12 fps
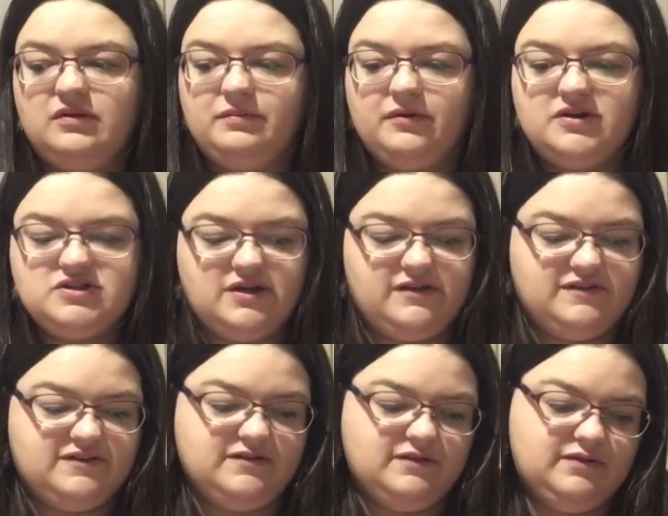
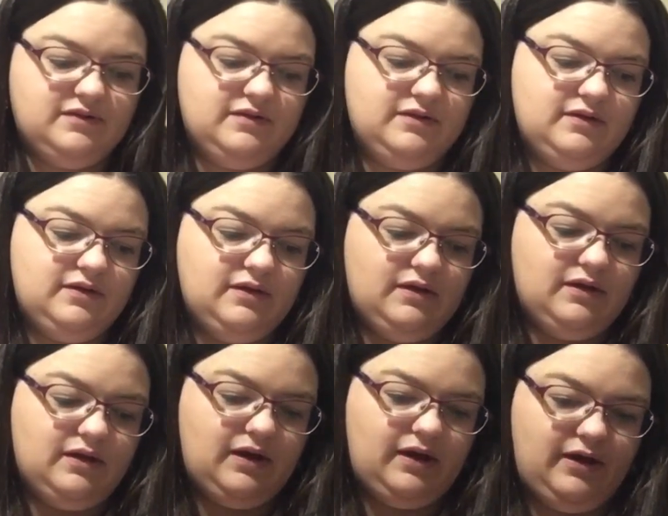projects.
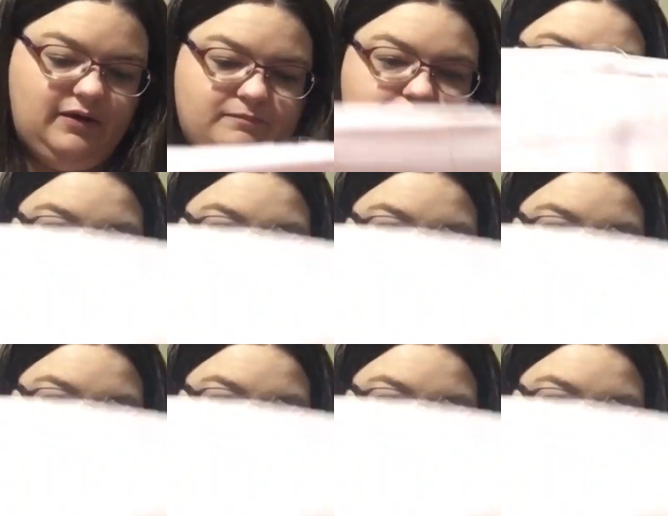But